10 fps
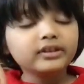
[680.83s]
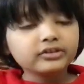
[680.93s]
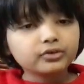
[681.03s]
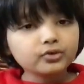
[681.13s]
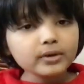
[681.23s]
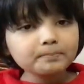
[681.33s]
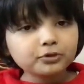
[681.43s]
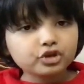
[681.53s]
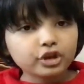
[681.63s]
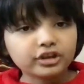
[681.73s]

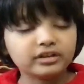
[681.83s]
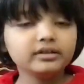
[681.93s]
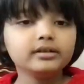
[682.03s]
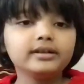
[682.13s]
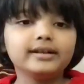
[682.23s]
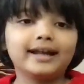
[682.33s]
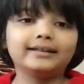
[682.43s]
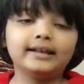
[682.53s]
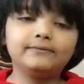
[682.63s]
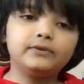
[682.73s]
description,
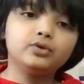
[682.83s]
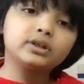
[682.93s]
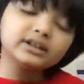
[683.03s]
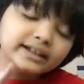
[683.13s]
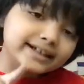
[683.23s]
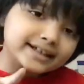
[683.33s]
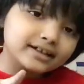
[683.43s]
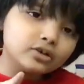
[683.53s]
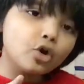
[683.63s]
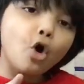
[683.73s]
and if you click
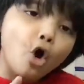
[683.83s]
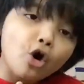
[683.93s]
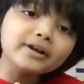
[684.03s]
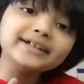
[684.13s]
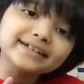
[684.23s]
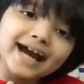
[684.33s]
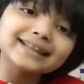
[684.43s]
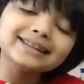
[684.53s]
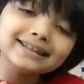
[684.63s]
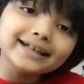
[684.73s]
on
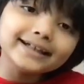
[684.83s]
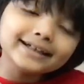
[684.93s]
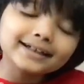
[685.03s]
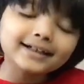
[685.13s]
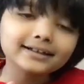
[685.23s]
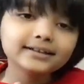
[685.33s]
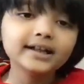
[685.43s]
that link,